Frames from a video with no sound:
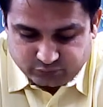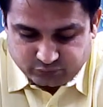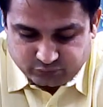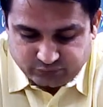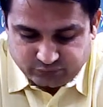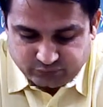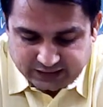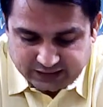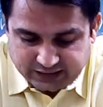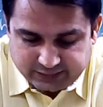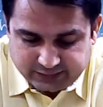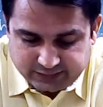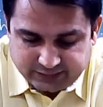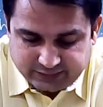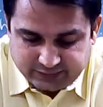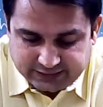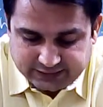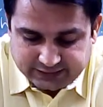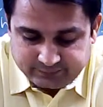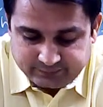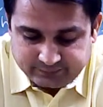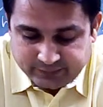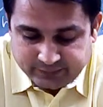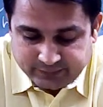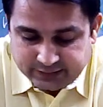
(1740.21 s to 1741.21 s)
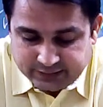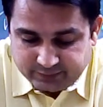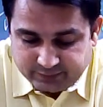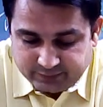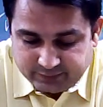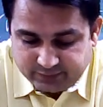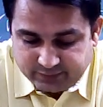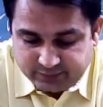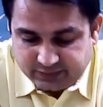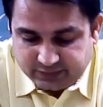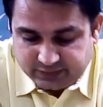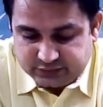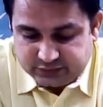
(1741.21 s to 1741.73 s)
fireman,
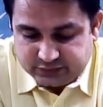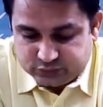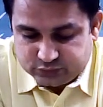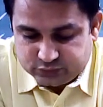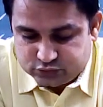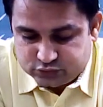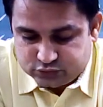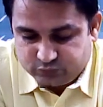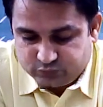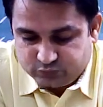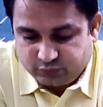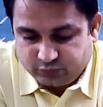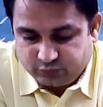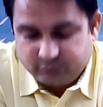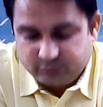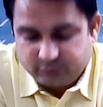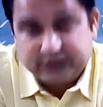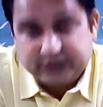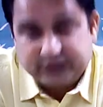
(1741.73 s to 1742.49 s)
people used to form a